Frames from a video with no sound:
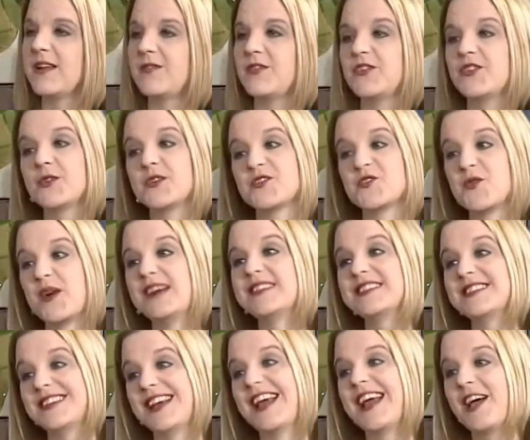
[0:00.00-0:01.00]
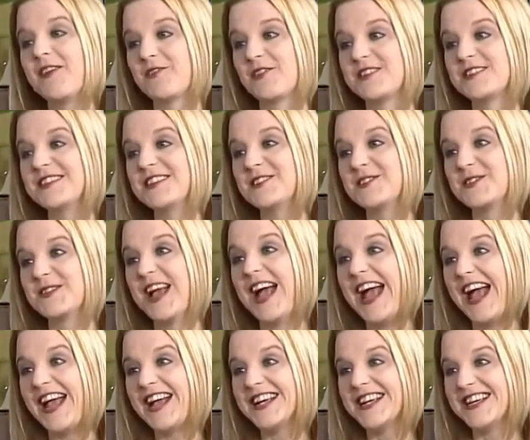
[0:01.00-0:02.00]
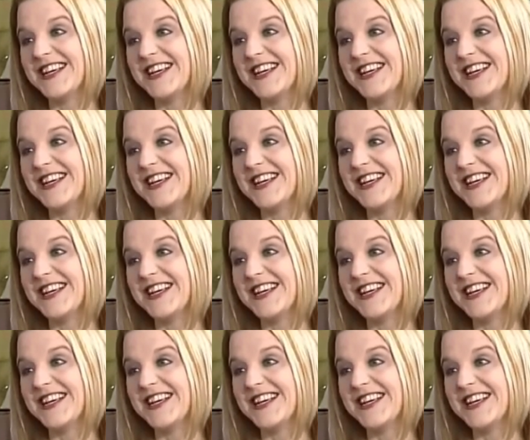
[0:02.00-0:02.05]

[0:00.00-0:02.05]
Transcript: if you do it twice a day, every single day.